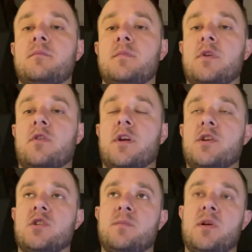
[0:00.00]
it's got an
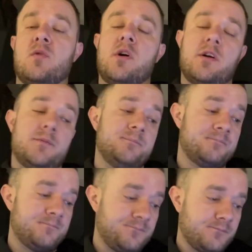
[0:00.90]
engine mill light
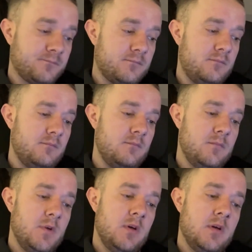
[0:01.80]

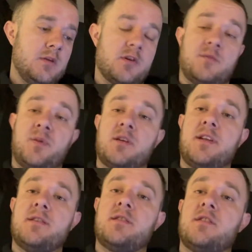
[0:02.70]
on so I've plugged
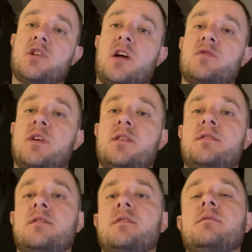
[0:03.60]
into the
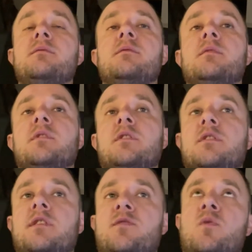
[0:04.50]
Jaltest because
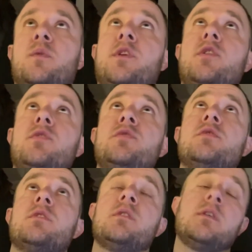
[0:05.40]
that's what we use
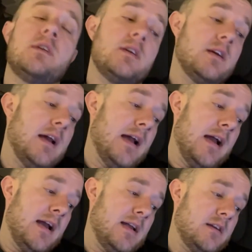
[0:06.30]

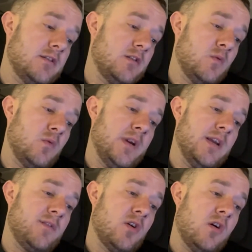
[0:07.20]
and we
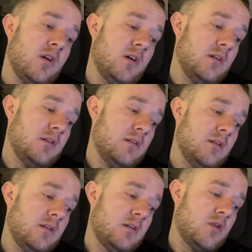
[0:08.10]
have got
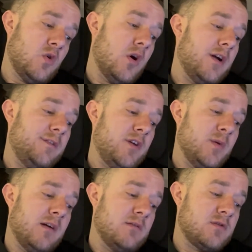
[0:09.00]
quite a few
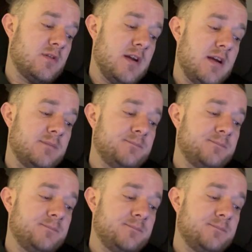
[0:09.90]
errors on there.